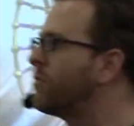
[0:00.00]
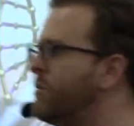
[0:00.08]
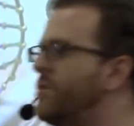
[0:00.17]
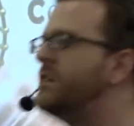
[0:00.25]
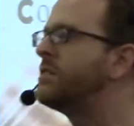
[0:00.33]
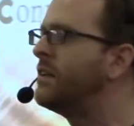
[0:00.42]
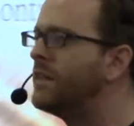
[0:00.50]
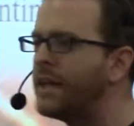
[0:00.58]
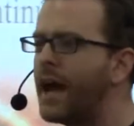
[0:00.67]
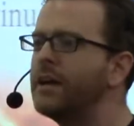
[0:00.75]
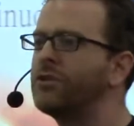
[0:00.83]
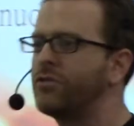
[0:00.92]
revisiting the
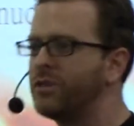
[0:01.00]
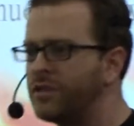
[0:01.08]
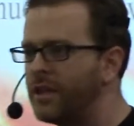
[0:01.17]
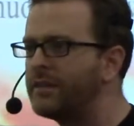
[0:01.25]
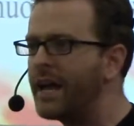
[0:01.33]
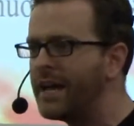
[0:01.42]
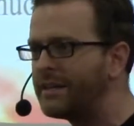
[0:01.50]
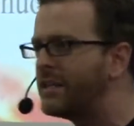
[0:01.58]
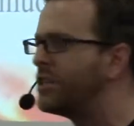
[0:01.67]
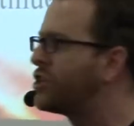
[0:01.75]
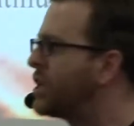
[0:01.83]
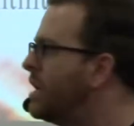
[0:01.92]

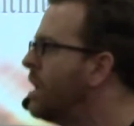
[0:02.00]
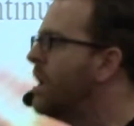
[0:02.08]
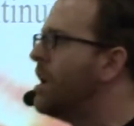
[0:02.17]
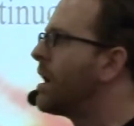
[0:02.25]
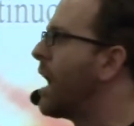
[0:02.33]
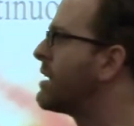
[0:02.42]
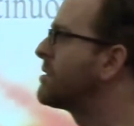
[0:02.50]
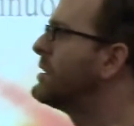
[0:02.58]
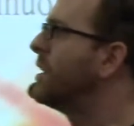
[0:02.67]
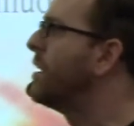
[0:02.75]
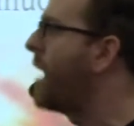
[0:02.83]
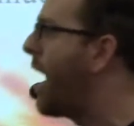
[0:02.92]
dietitian,
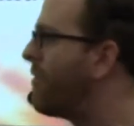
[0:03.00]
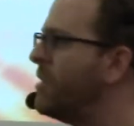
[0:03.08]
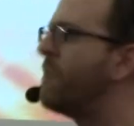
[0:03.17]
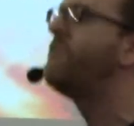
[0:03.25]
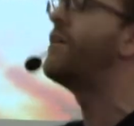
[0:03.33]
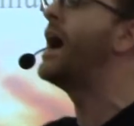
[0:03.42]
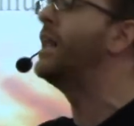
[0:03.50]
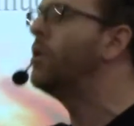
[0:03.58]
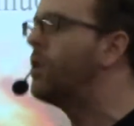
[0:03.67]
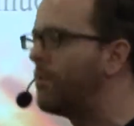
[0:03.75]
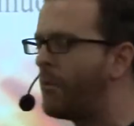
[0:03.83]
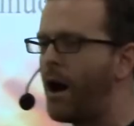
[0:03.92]
constantly having the
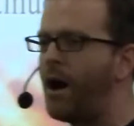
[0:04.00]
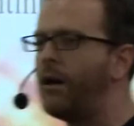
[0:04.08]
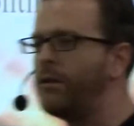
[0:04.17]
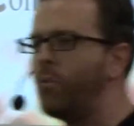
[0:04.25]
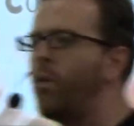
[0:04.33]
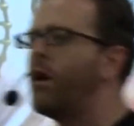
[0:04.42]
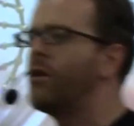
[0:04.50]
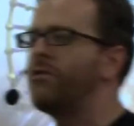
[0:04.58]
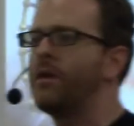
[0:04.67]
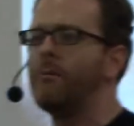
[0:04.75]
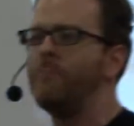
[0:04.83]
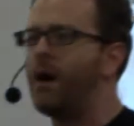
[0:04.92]
follow-up on where
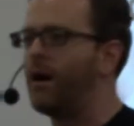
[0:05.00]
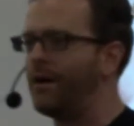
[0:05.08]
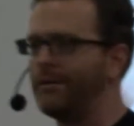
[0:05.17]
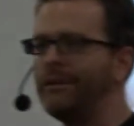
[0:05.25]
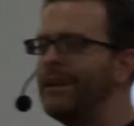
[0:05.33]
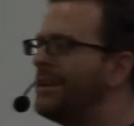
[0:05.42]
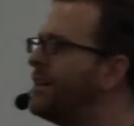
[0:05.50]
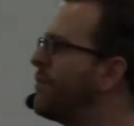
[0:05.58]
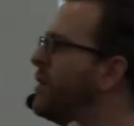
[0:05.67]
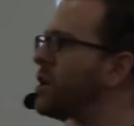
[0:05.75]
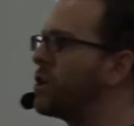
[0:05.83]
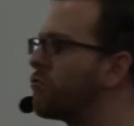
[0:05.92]
the
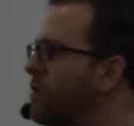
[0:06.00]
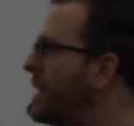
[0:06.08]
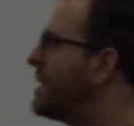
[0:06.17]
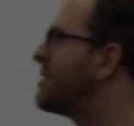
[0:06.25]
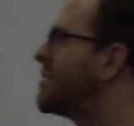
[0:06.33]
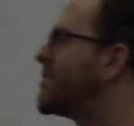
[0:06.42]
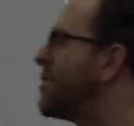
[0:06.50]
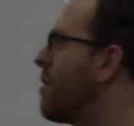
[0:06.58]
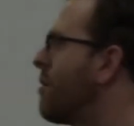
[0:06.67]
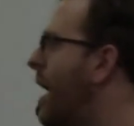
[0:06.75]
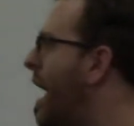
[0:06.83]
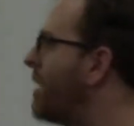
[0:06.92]
different ingredients
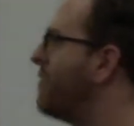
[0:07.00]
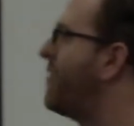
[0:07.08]
are at,